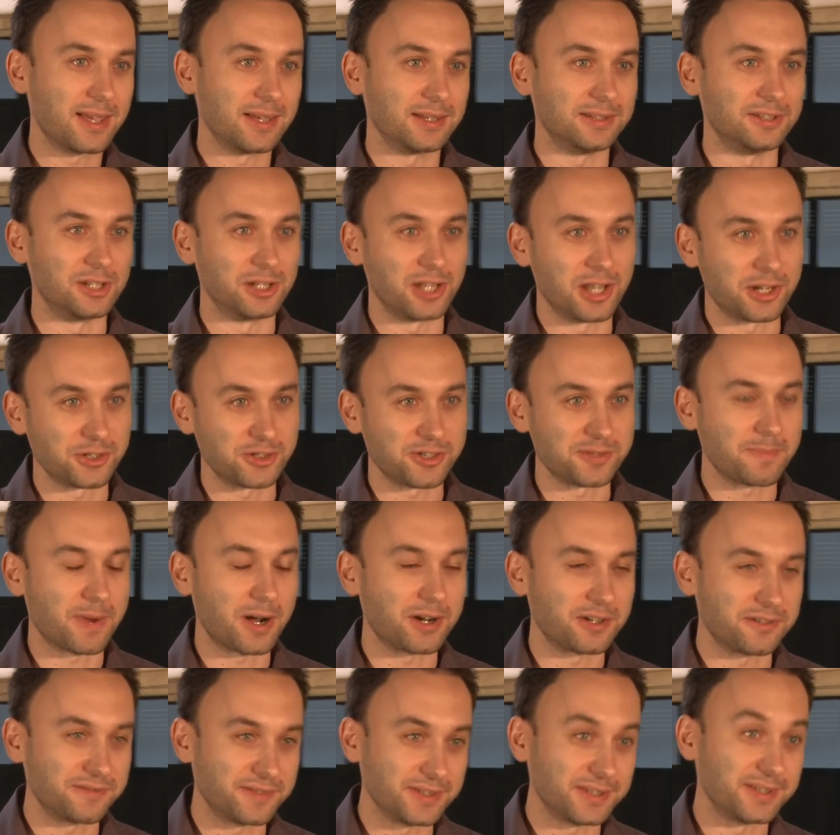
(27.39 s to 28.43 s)
The largest
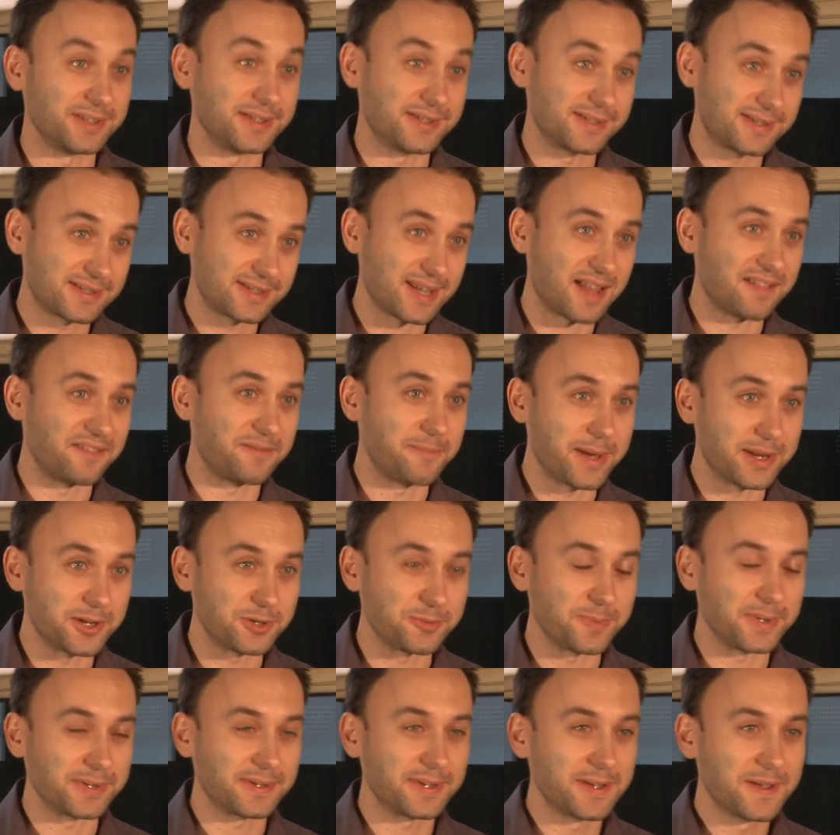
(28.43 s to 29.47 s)
part of it is
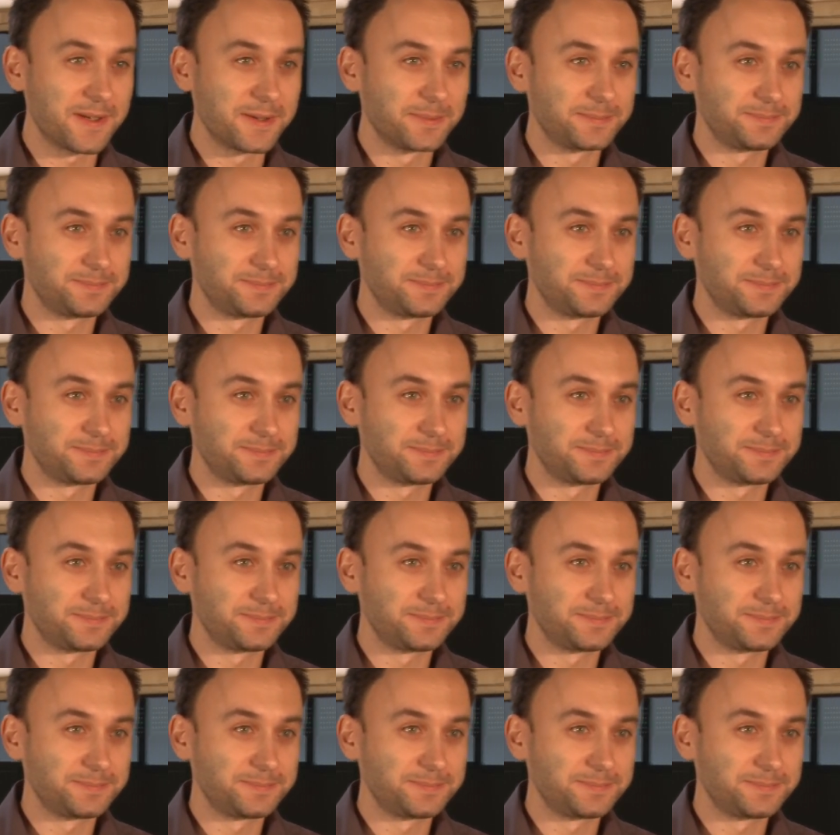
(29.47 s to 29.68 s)
self-management.